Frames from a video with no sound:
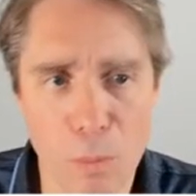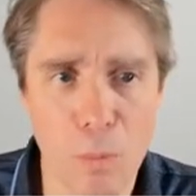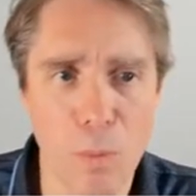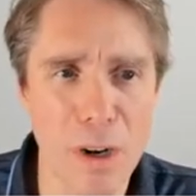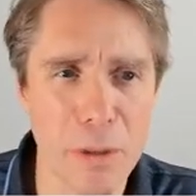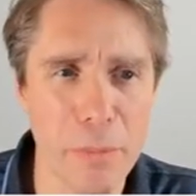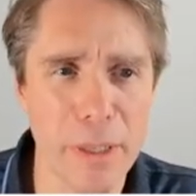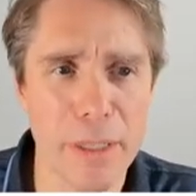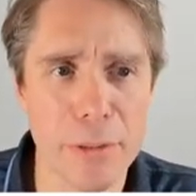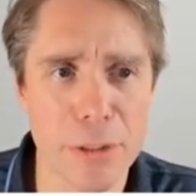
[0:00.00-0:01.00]
What can we
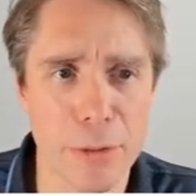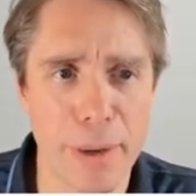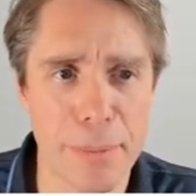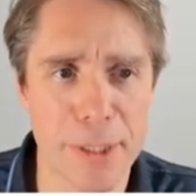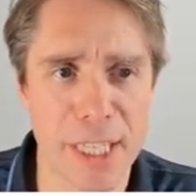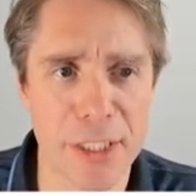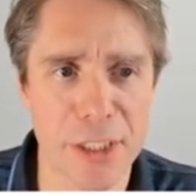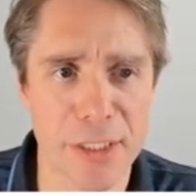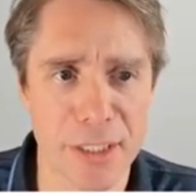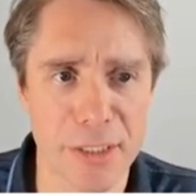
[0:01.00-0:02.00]
use a
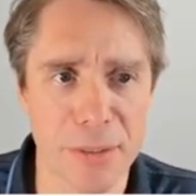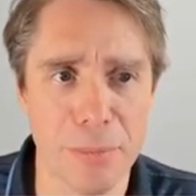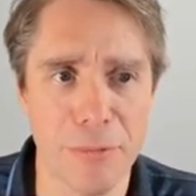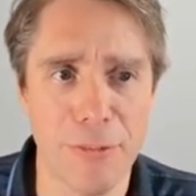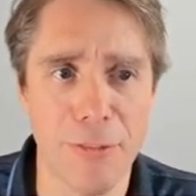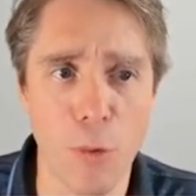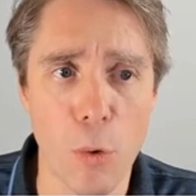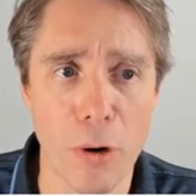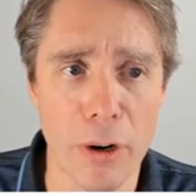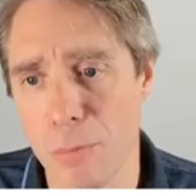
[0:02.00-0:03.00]
reputation system
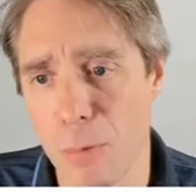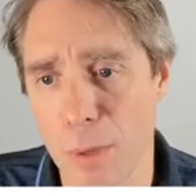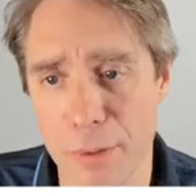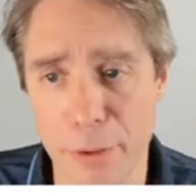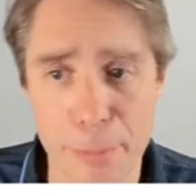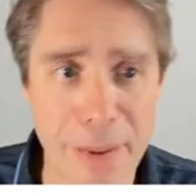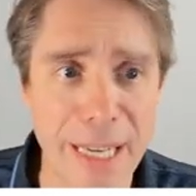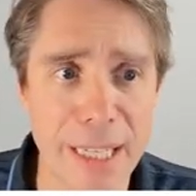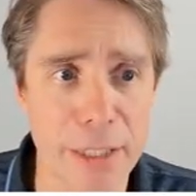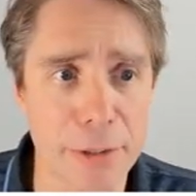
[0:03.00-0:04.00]
for? Well, there are
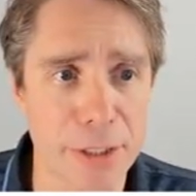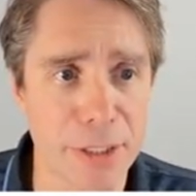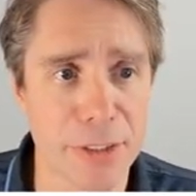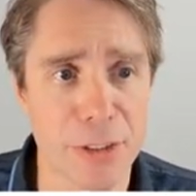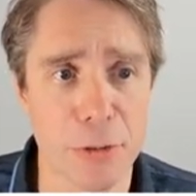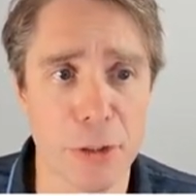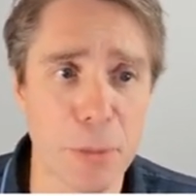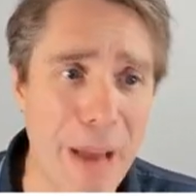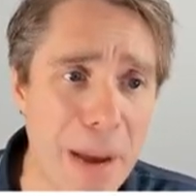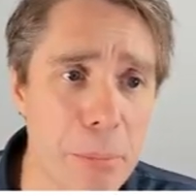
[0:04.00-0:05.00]
many uses. So
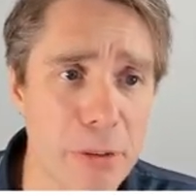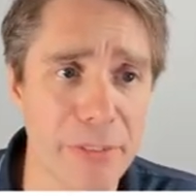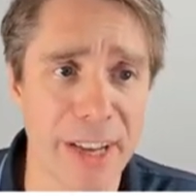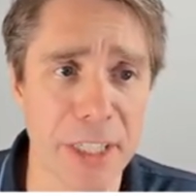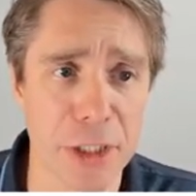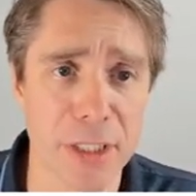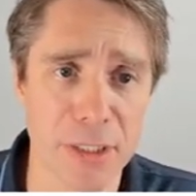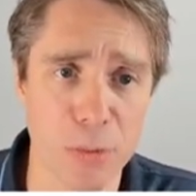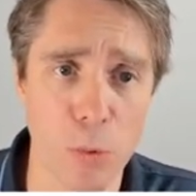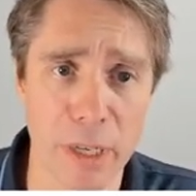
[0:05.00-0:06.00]
spam prevention
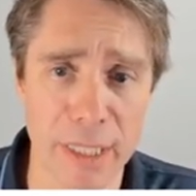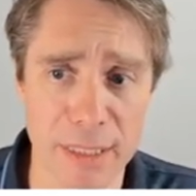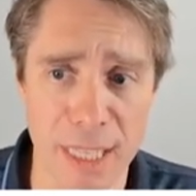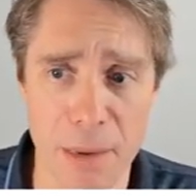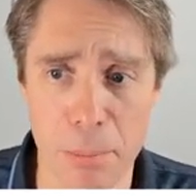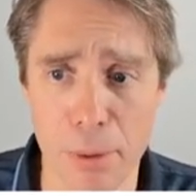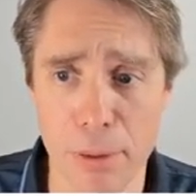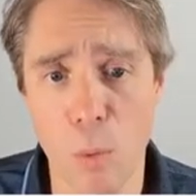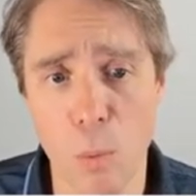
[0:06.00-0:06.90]
is one example.